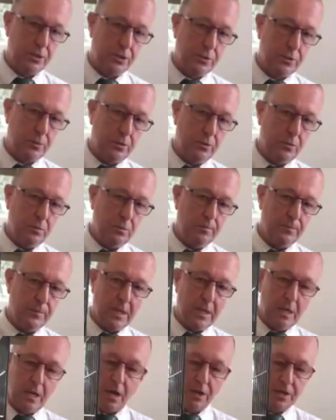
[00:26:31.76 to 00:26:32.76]
a squirrel.
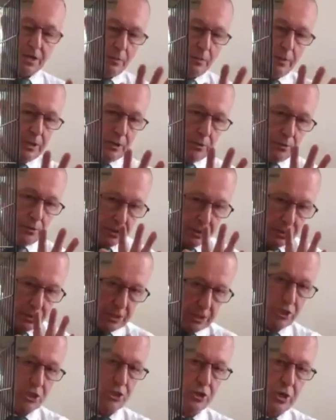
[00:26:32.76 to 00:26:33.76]
I don't use
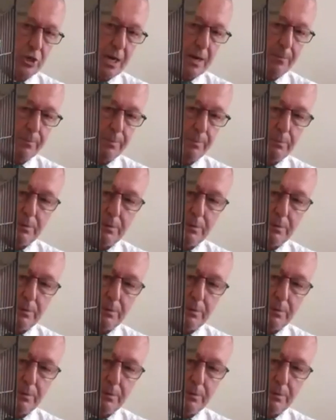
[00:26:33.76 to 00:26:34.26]
this trap,